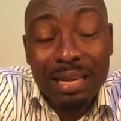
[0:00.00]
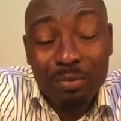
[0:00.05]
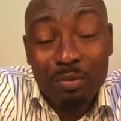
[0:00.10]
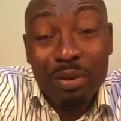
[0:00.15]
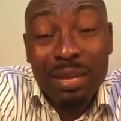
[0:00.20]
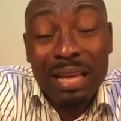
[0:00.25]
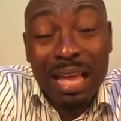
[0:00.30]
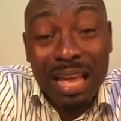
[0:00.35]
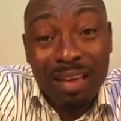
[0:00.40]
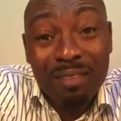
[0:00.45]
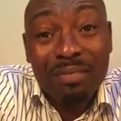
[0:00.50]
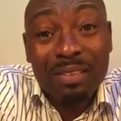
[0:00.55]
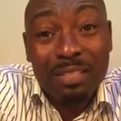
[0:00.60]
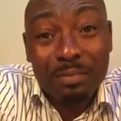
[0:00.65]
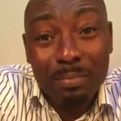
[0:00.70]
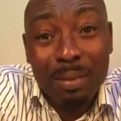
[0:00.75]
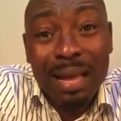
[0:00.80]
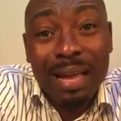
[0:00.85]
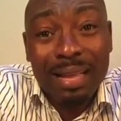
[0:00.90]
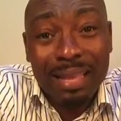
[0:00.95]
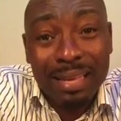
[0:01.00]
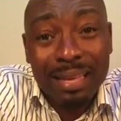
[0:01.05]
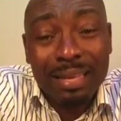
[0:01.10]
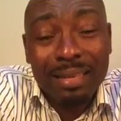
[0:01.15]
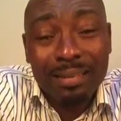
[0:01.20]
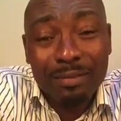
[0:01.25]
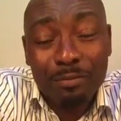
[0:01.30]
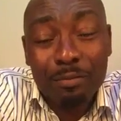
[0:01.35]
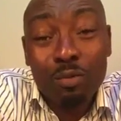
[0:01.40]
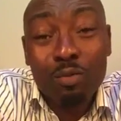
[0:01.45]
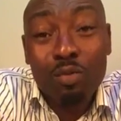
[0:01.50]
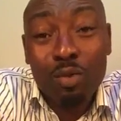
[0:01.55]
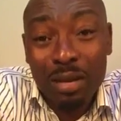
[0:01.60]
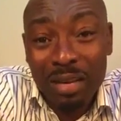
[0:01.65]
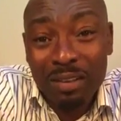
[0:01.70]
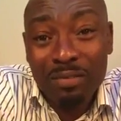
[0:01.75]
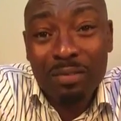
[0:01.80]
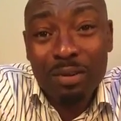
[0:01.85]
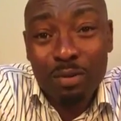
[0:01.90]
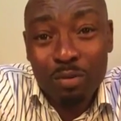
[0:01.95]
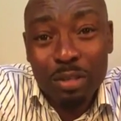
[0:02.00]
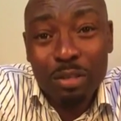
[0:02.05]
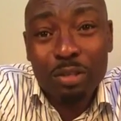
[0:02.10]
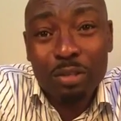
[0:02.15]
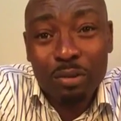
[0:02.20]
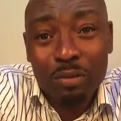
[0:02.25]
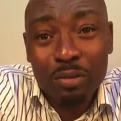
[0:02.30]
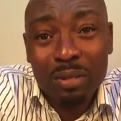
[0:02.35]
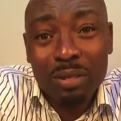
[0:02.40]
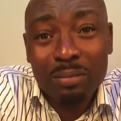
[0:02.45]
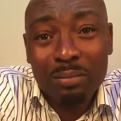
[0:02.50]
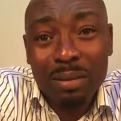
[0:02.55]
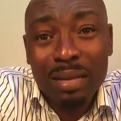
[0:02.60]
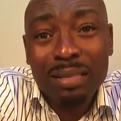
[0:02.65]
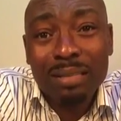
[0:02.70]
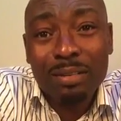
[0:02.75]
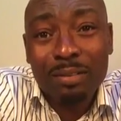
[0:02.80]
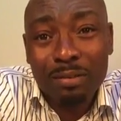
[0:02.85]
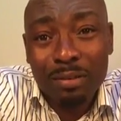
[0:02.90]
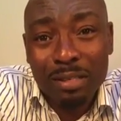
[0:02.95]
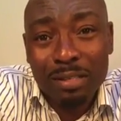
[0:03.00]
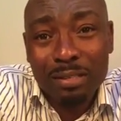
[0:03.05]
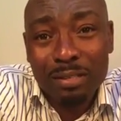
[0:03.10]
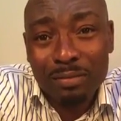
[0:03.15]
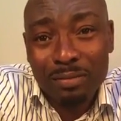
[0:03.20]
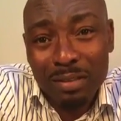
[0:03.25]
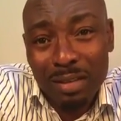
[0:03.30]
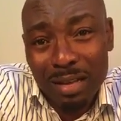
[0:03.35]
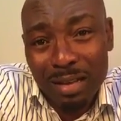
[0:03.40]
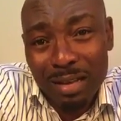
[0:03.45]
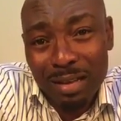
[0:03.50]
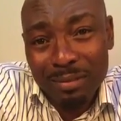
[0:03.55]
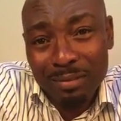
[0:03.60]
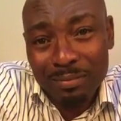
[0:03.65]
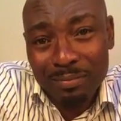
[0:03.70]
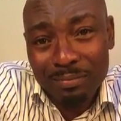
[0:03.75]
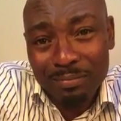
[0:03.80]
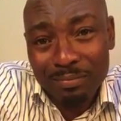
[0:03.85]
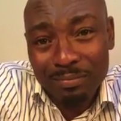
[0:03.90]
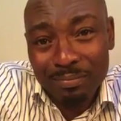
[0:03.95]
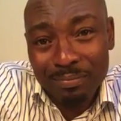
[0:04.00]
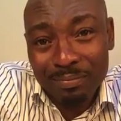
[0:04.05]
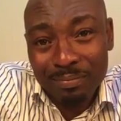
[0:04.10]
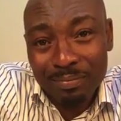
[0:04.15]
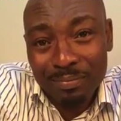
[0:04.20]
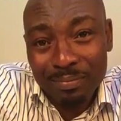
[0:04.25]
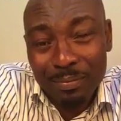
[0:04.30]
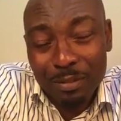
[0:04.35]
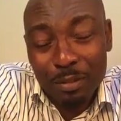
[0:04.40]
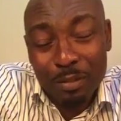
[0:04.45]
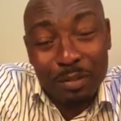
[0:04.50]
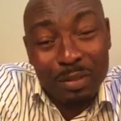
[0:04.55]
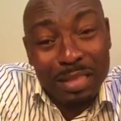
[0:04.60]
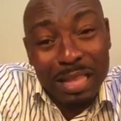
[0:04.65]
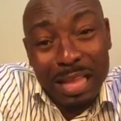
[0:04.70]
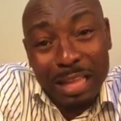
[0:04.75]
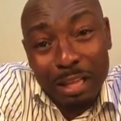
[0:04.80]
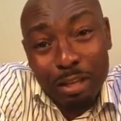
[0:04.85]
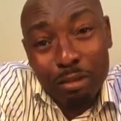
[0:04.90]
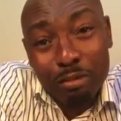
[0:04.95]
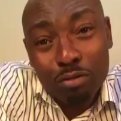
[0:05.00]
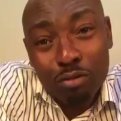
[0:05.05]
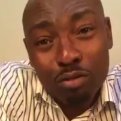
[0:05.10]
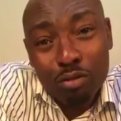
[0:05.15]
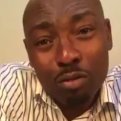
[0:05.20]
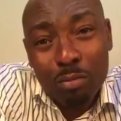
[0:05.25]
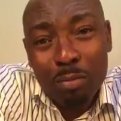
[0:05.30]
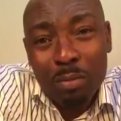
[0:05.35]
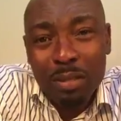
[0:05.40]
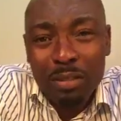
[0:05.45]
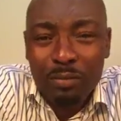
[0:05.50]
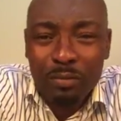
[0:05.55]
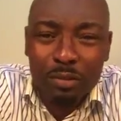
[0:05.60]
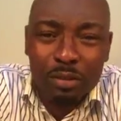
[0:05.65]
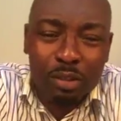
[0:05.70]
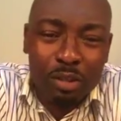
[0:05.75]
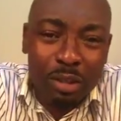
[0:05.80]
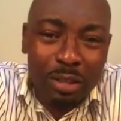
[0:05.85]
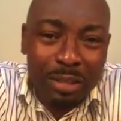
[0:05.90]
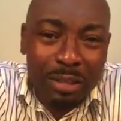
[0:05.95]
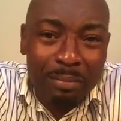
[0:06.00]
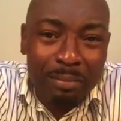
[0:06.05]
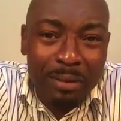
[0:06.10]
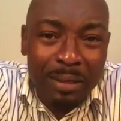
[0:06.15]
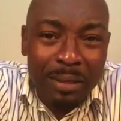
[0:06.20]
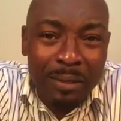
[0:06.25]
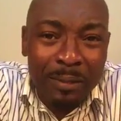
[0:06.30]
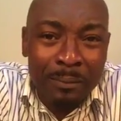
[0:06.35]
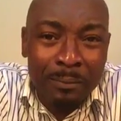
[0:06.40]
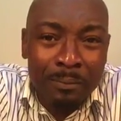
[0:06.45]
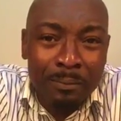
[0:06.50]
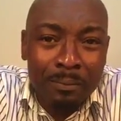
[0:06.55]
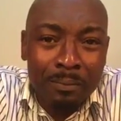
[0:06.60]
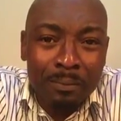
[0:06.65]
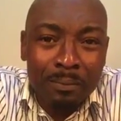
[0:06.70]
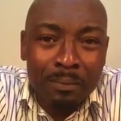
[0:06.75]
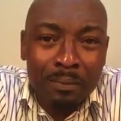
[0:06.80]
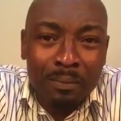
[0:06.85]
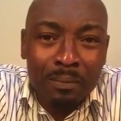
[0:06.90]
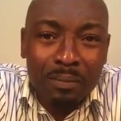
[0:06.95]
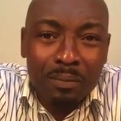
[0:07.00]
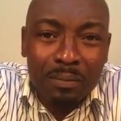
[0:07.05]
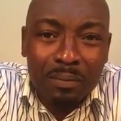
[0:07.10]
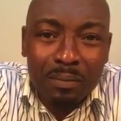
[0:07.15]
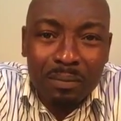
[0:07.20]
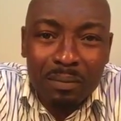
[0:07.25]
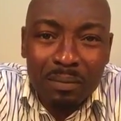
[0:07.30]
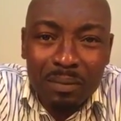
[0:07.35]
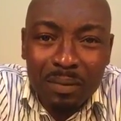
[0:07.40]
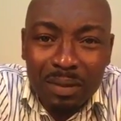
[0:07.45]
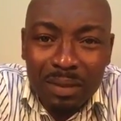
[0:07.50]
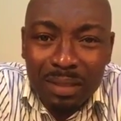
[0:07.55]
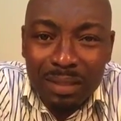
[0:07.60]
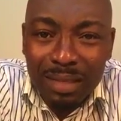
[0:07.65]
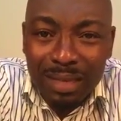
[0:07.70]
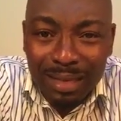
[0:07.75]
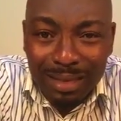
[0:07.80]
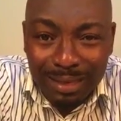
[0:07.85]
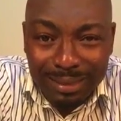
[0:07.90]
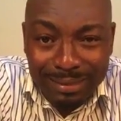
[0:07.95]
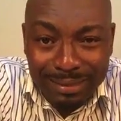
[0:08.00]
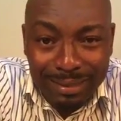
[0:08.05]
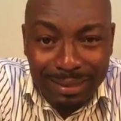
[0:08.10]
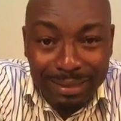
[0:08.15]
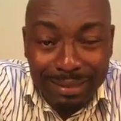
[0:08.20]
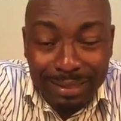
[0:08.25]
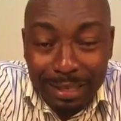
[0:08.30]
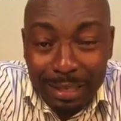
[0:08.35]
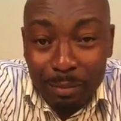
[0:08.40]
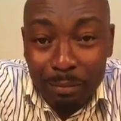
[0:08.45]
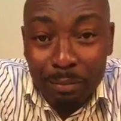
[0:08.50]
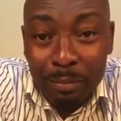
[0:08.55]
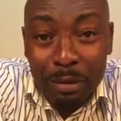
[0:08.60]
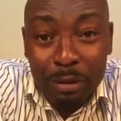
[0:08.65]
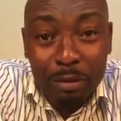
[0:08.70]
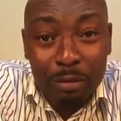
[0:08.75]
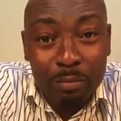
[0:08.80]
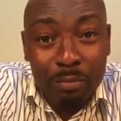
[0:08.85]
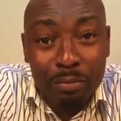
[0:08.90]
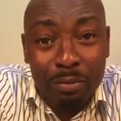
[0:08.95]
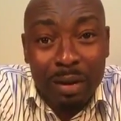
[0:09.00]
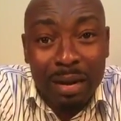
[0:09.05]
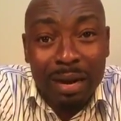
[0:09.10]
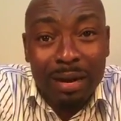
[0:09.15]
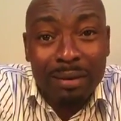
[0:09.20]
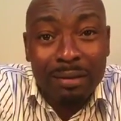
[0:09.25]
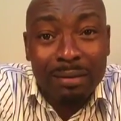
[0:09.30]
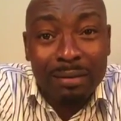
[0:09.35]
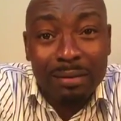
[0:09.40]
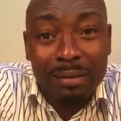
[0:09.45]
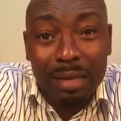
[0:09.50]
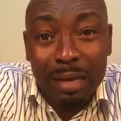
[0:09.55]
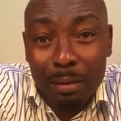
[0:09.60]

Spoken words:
We have his backing for whatever we're doing by the grace of God. So thank you so much for joining me. Like I said, keep me in your prayers.